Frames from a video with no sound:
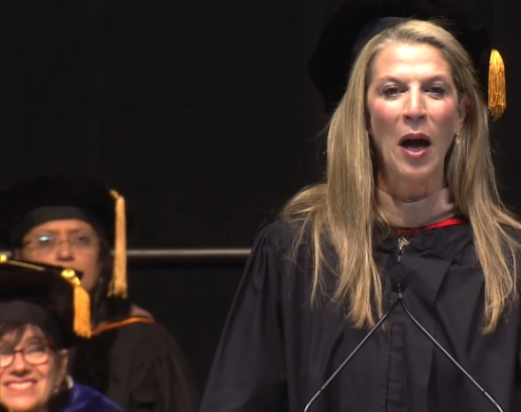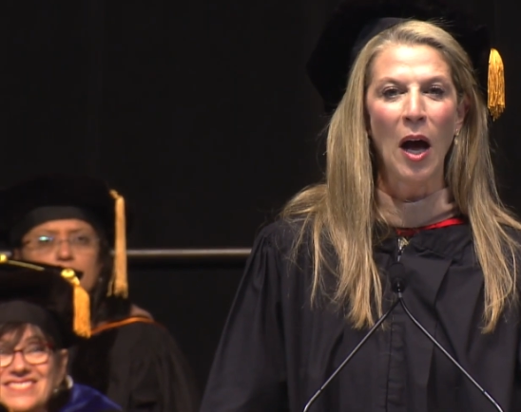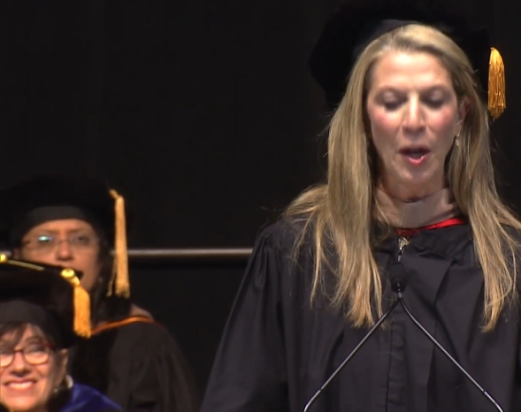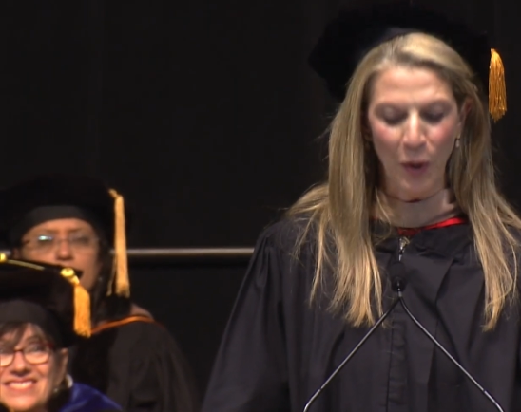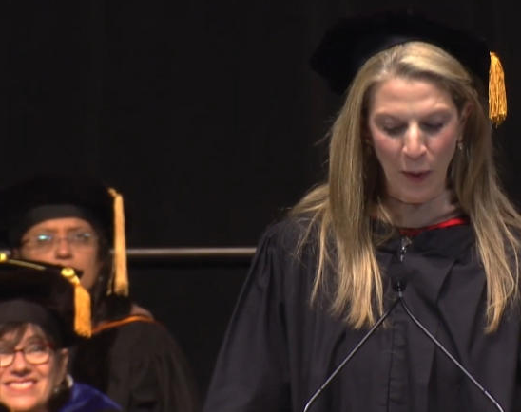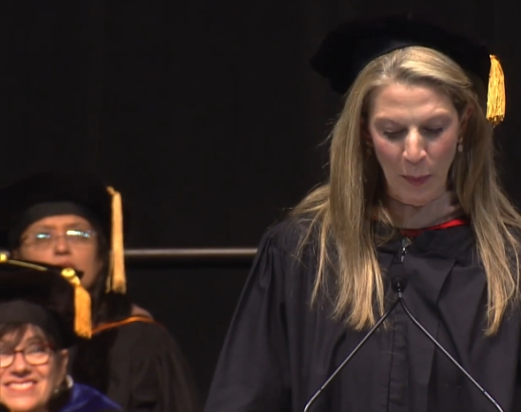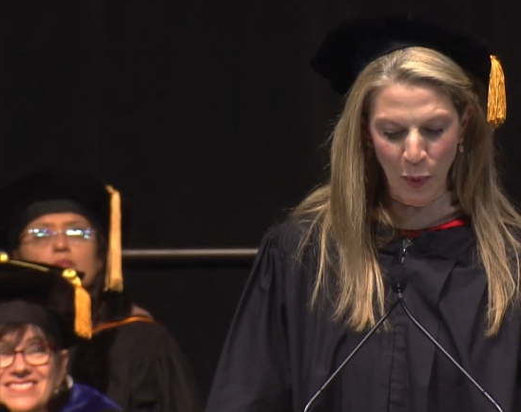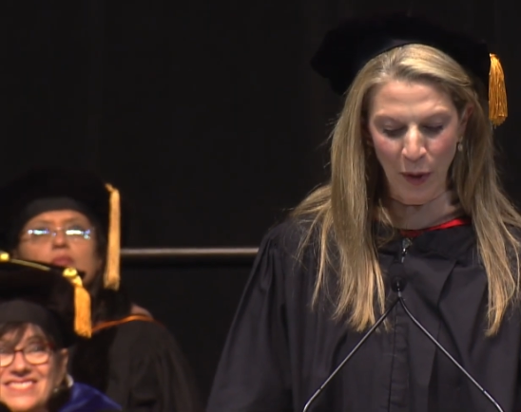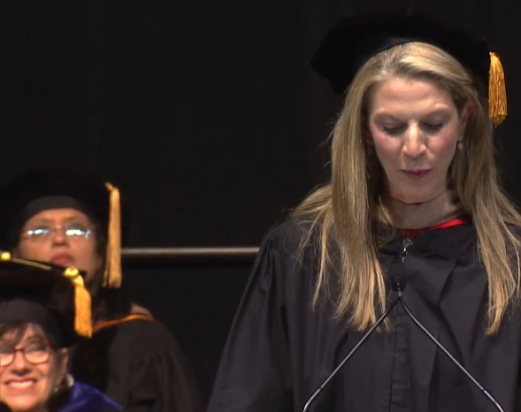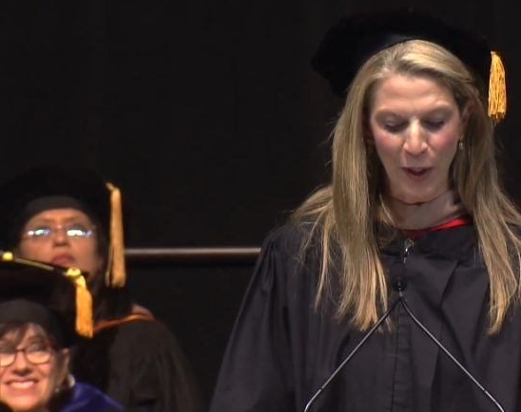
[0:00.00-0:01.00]
Speaker 1: honor and
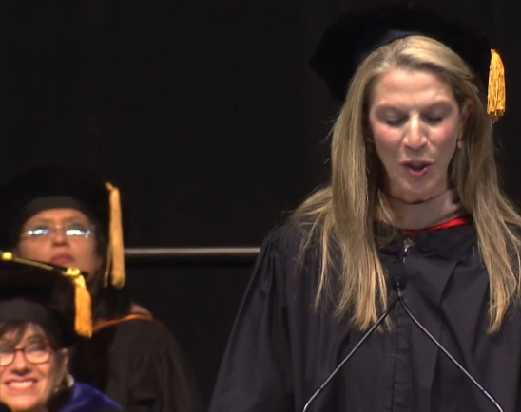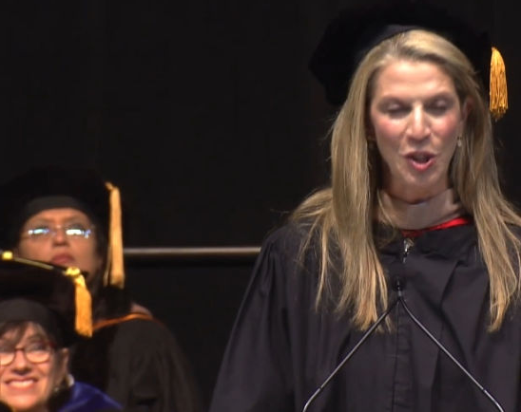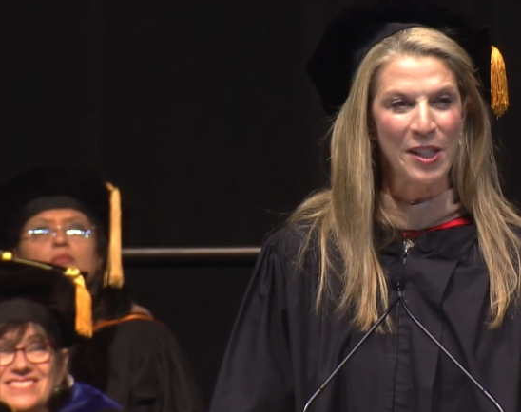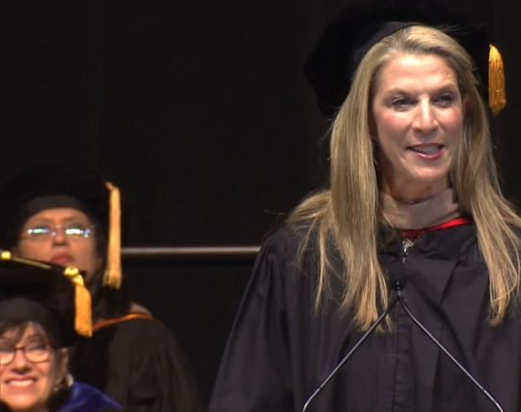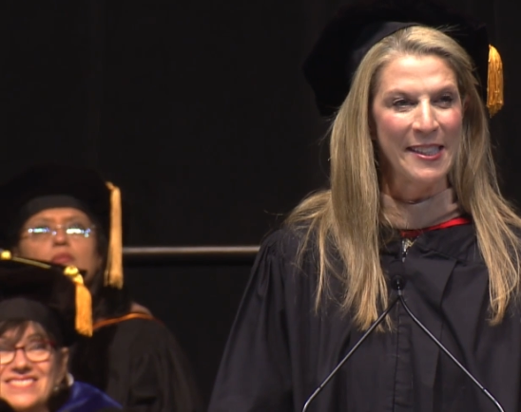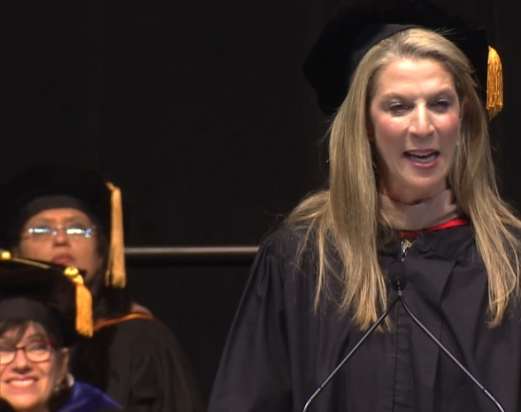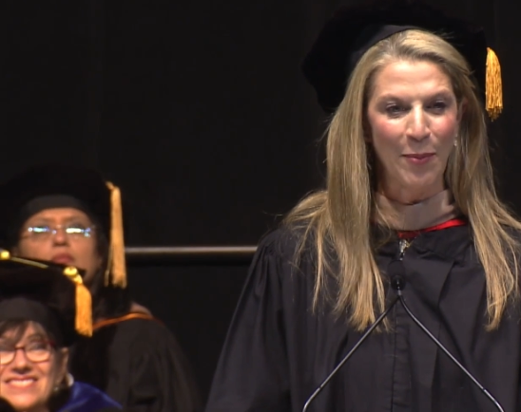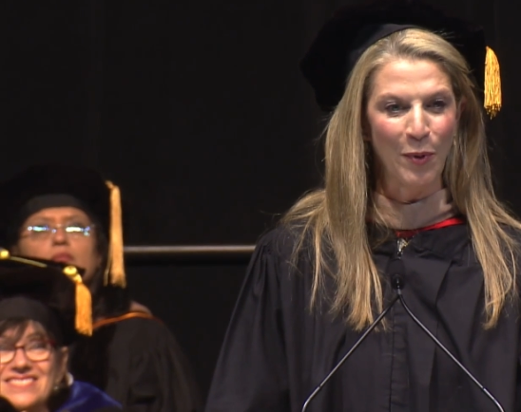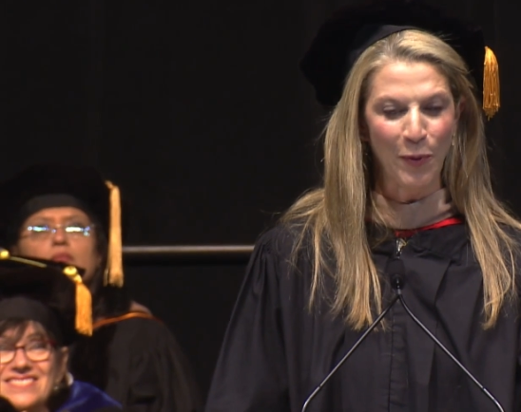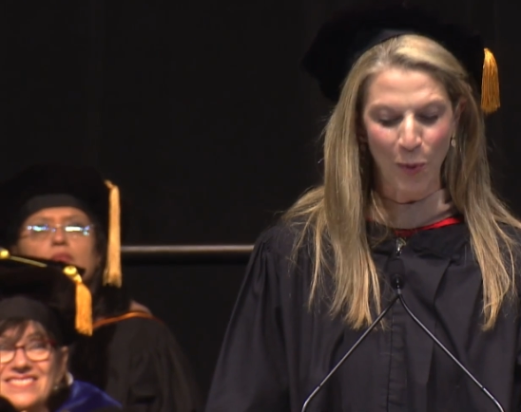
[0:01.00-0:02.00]
privilege to stand
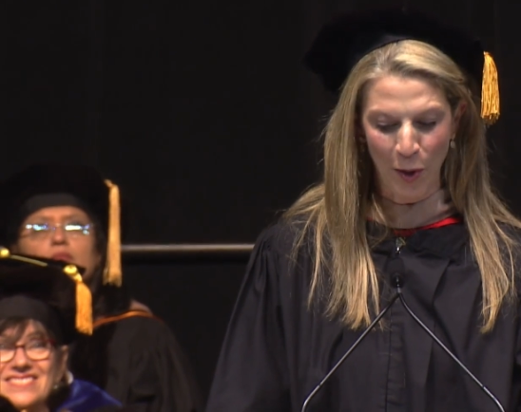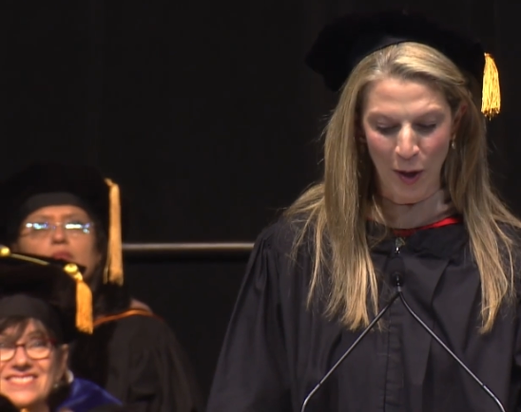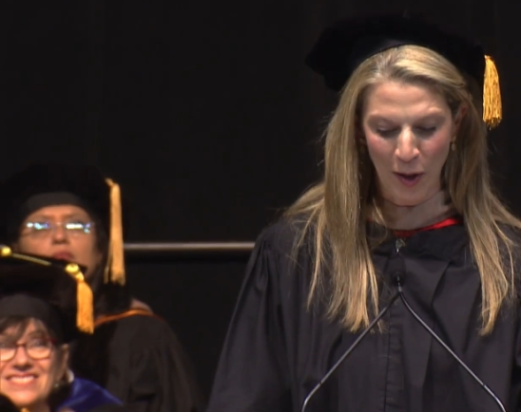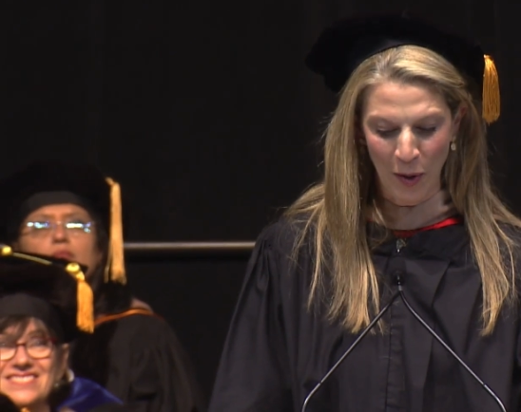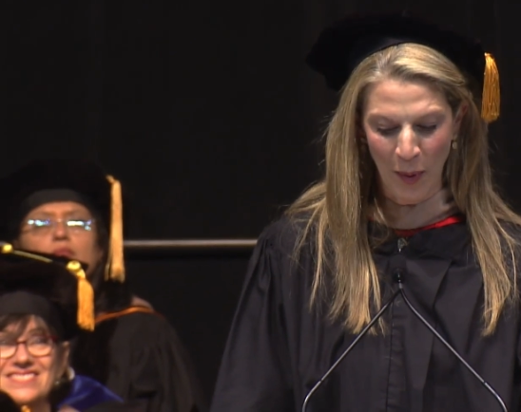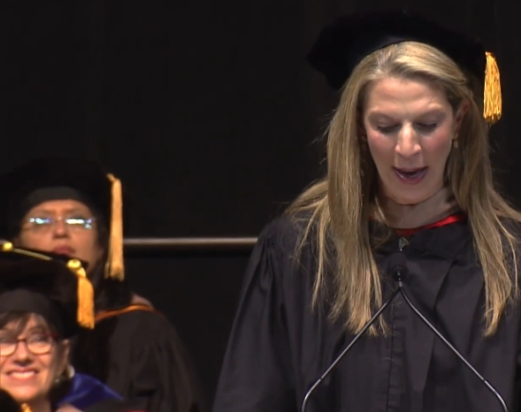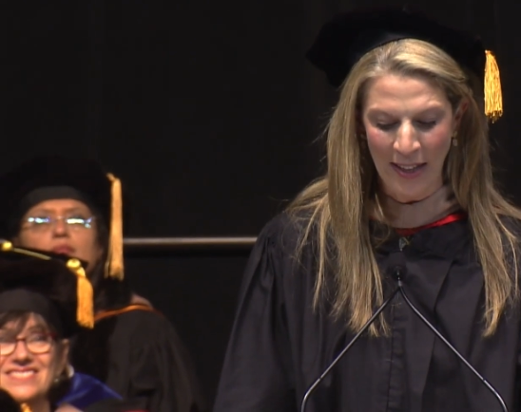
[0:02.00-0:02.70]
before you